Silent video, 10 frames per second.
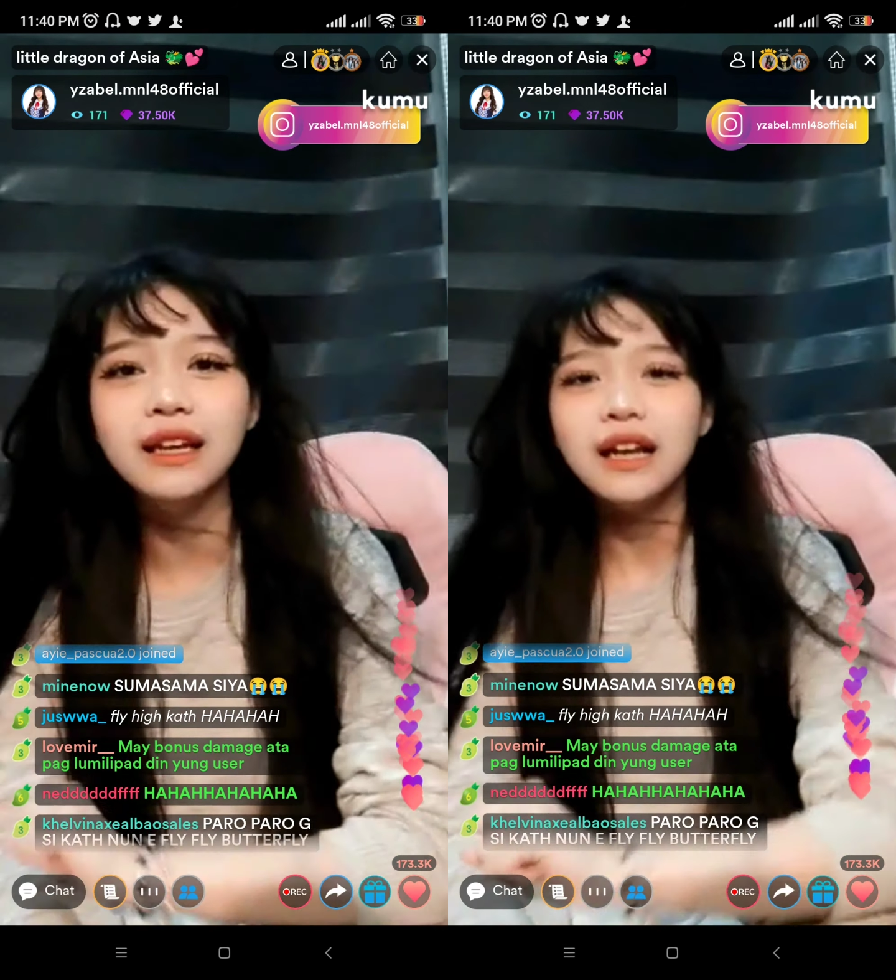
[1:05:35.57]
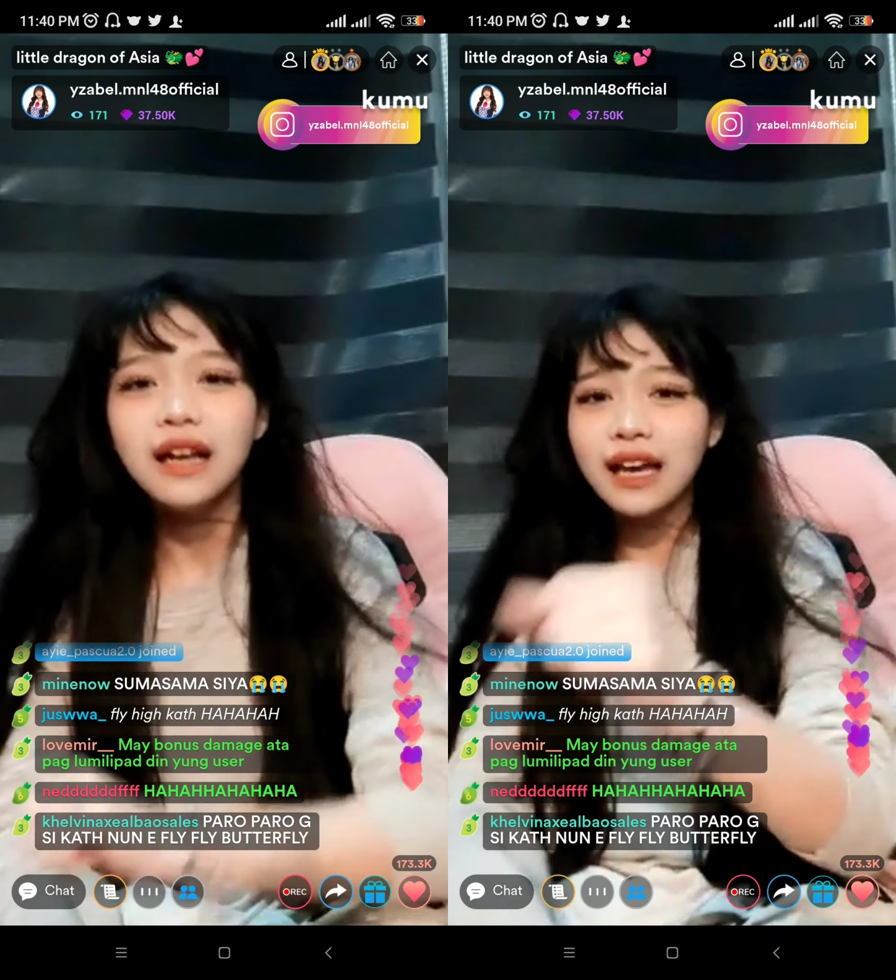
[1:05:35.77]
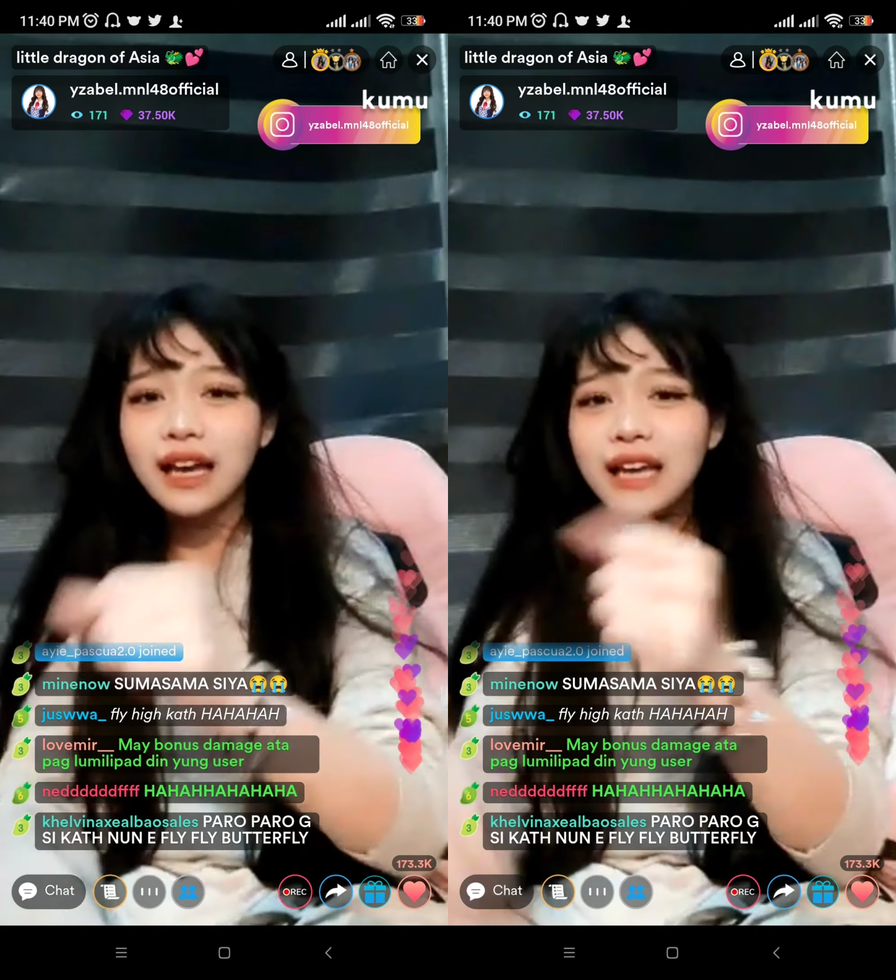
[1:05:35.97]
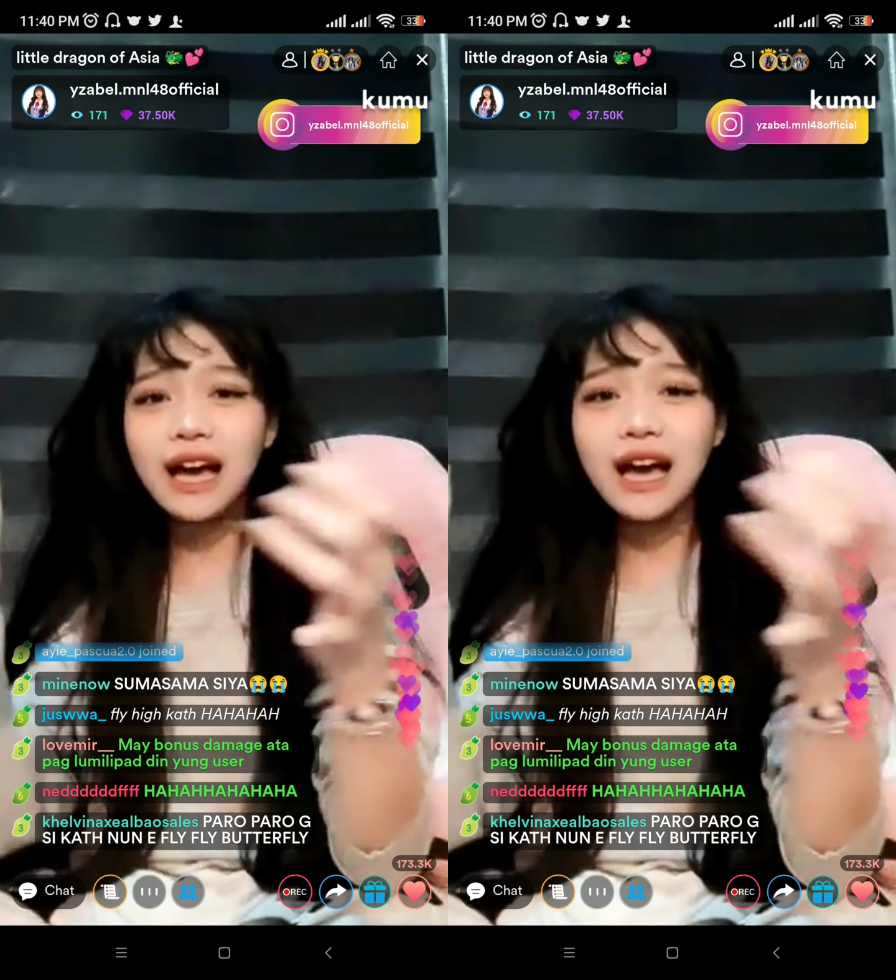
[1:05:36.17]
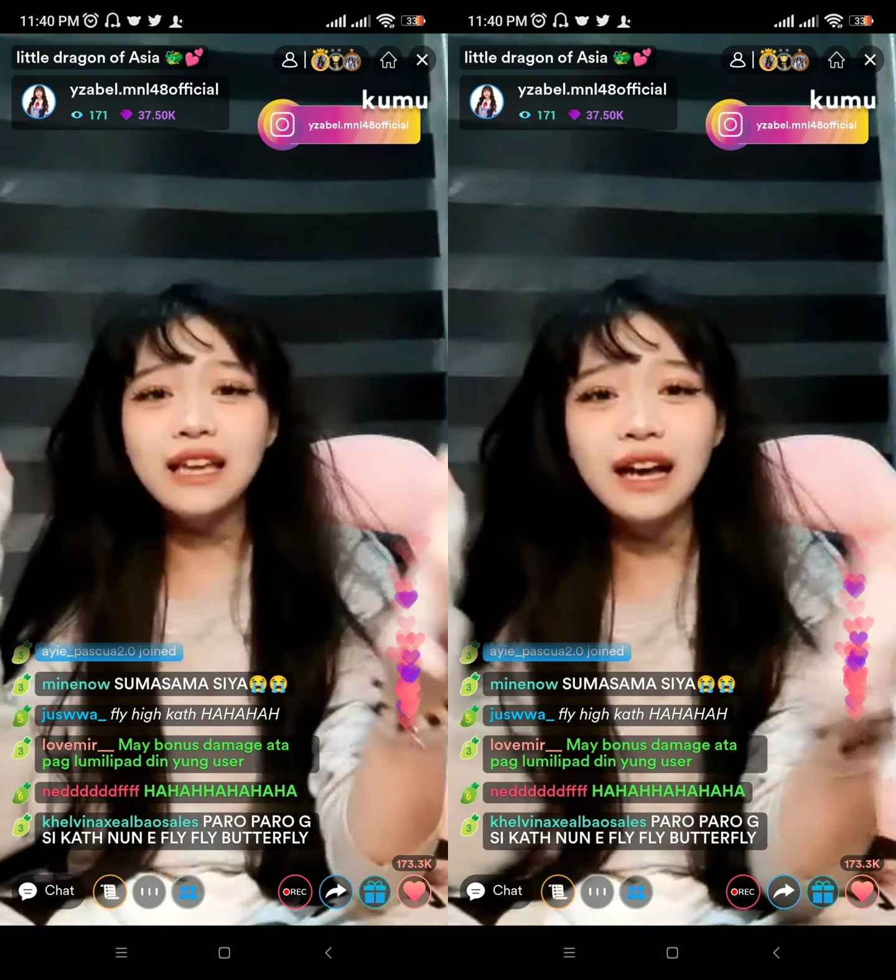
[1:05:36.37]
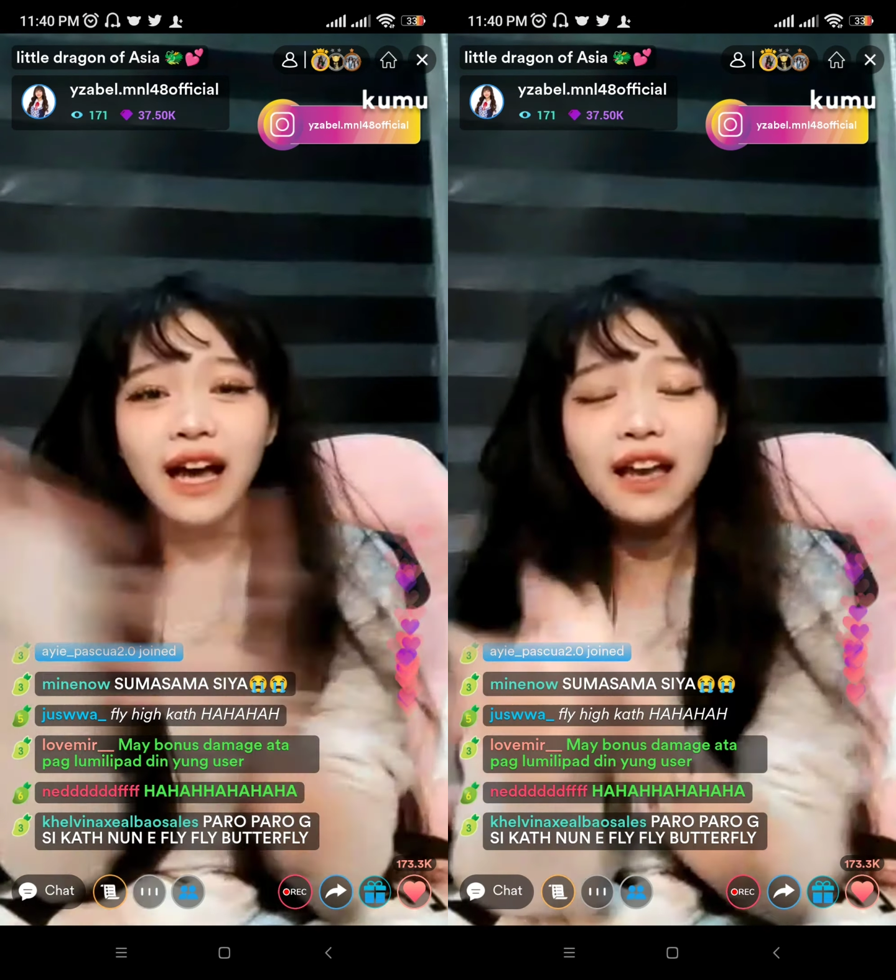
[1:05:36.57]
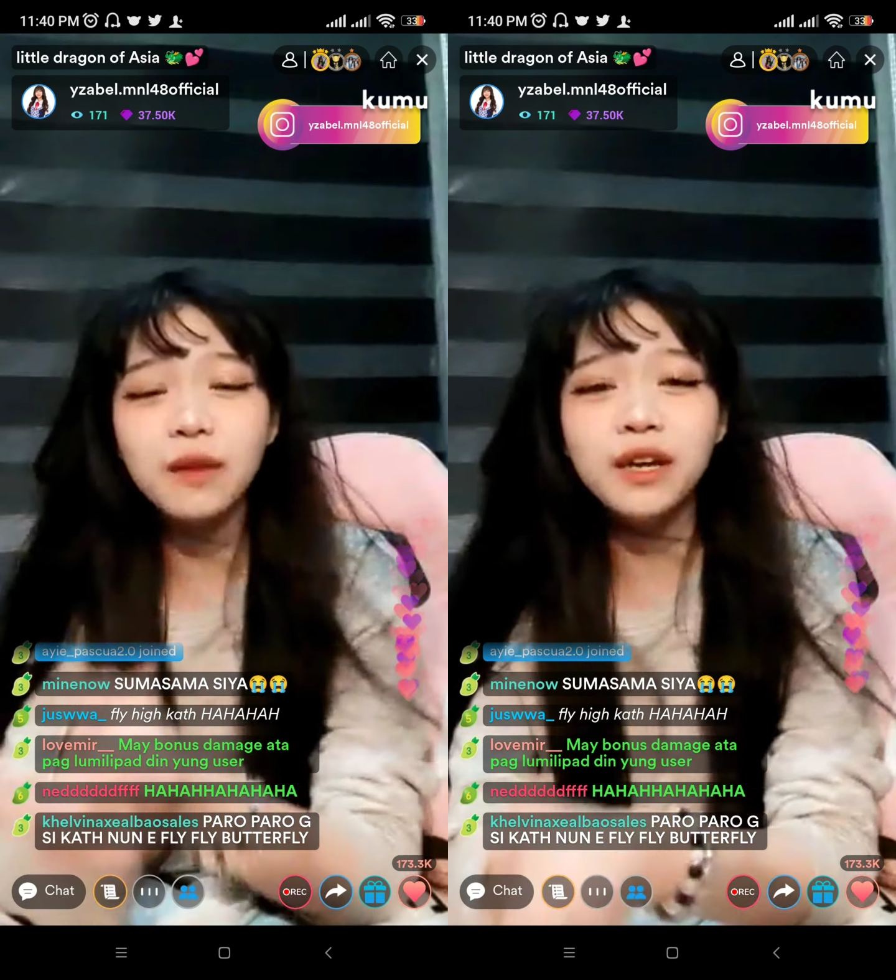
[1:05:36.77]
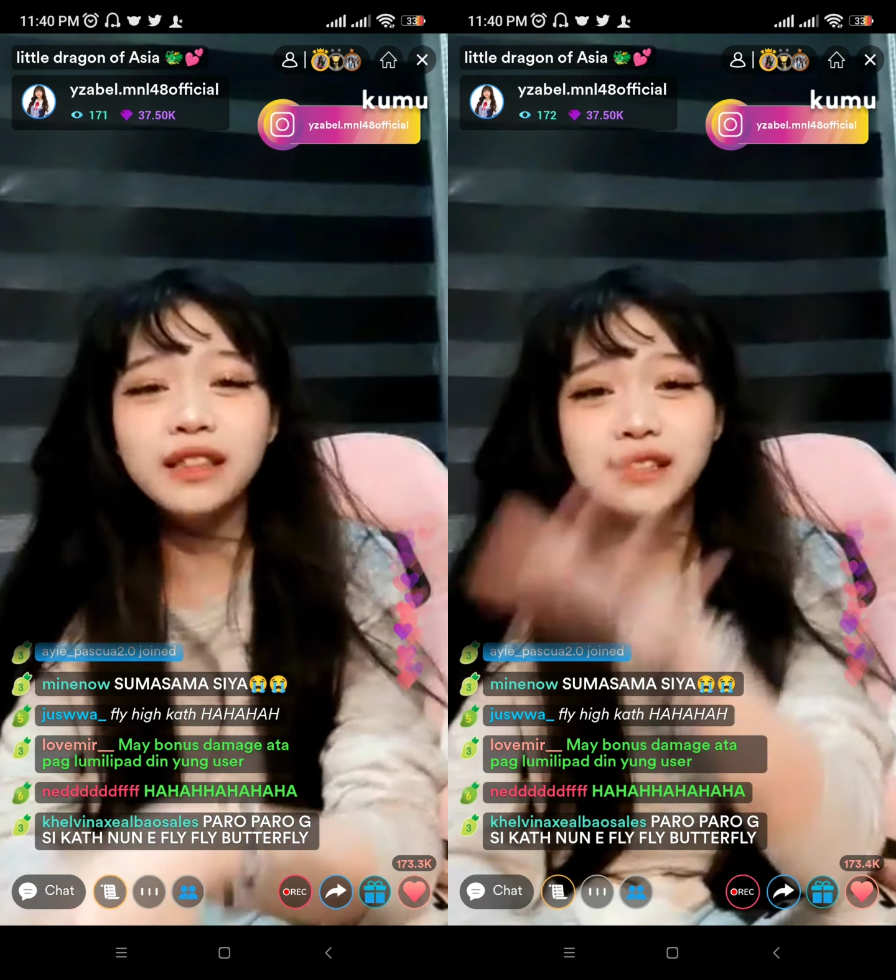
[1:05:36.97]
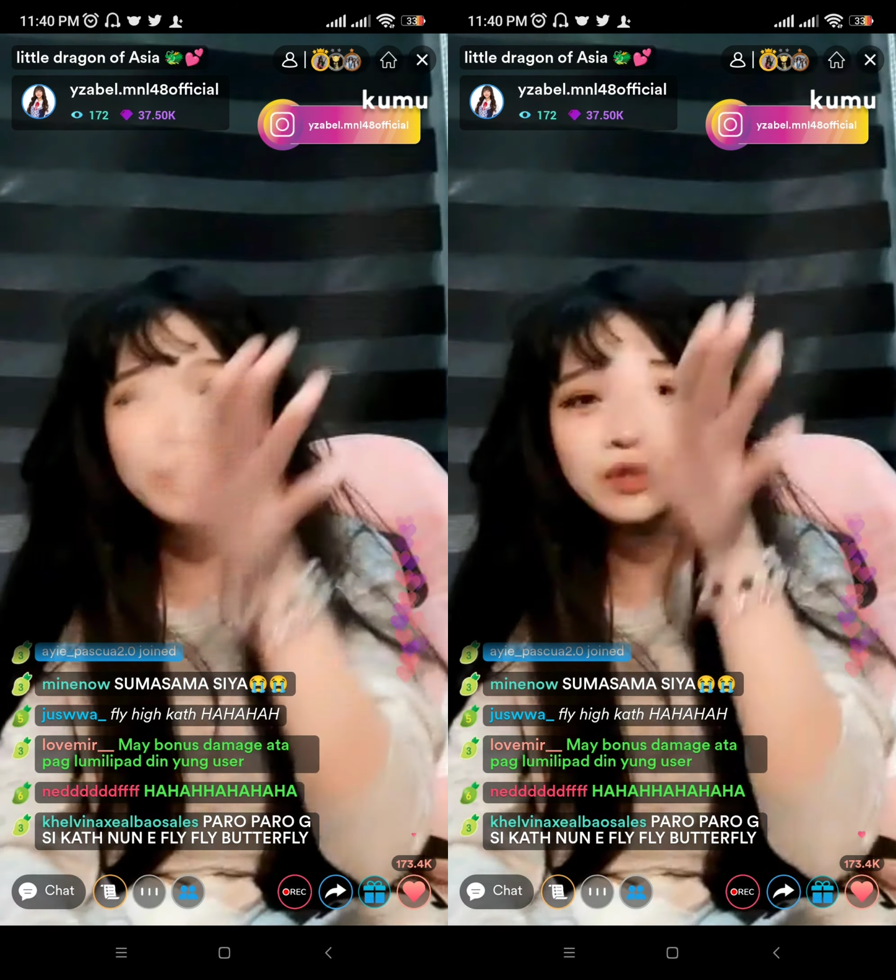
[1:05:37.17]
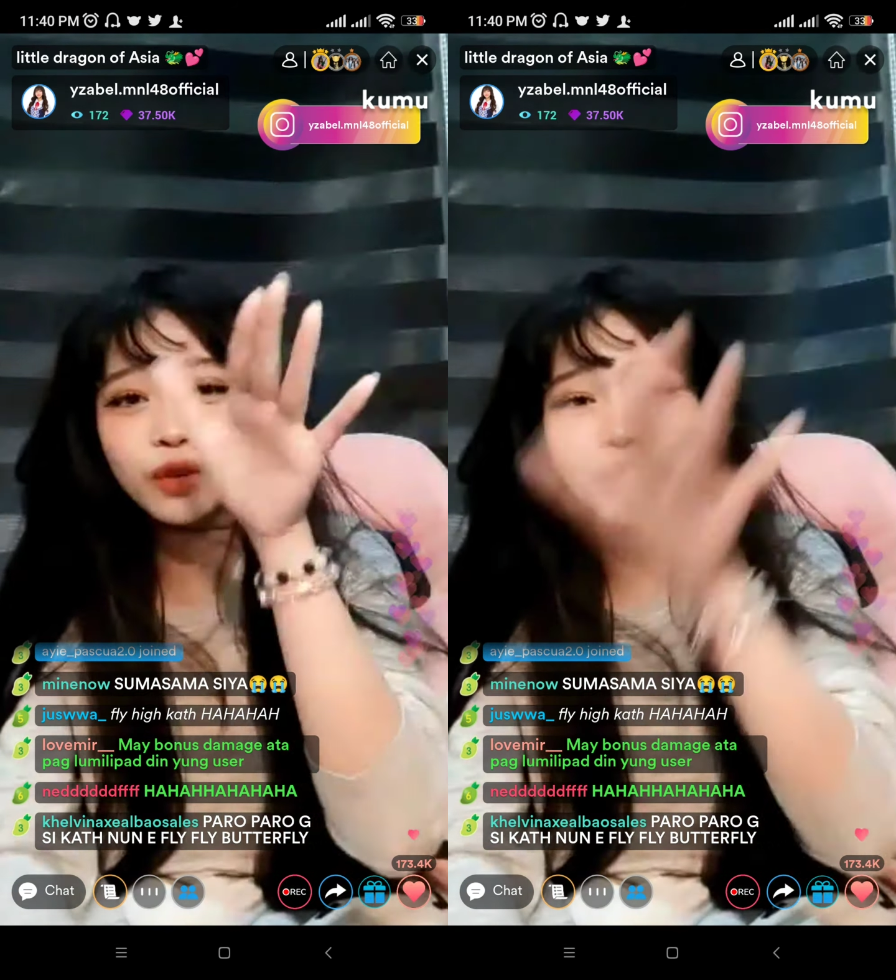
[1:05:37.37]
Kaya kayang-kaya mo yun. This
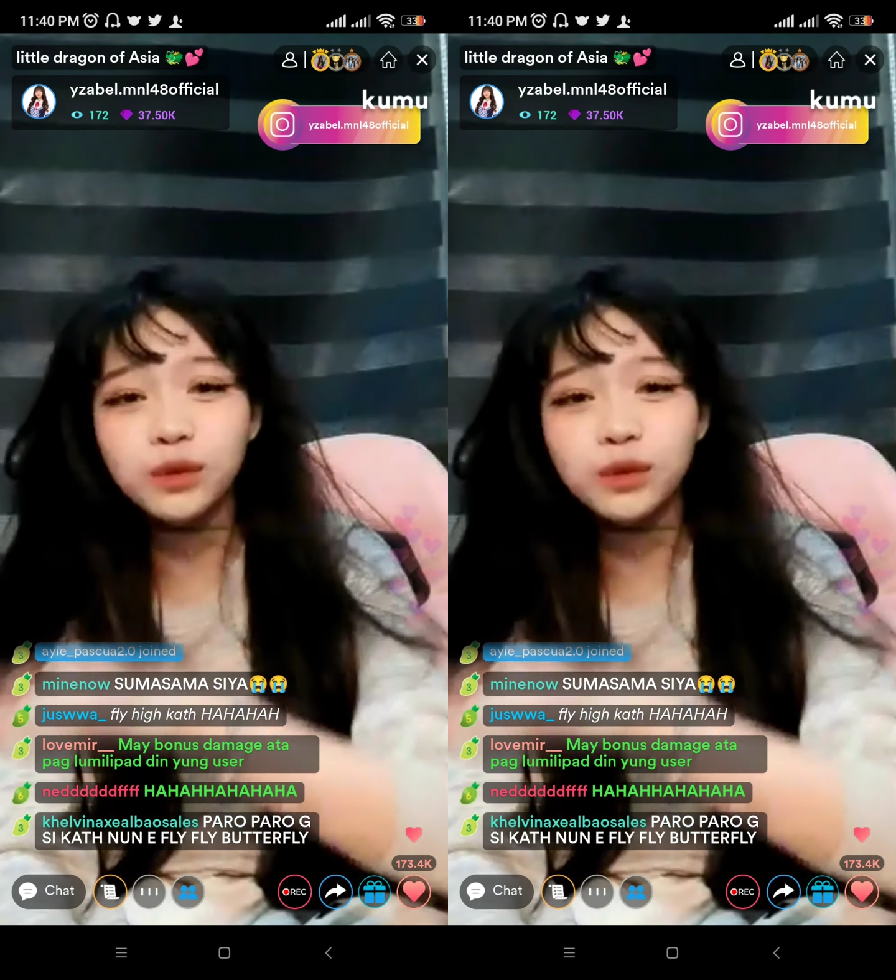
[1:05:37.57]
is for you.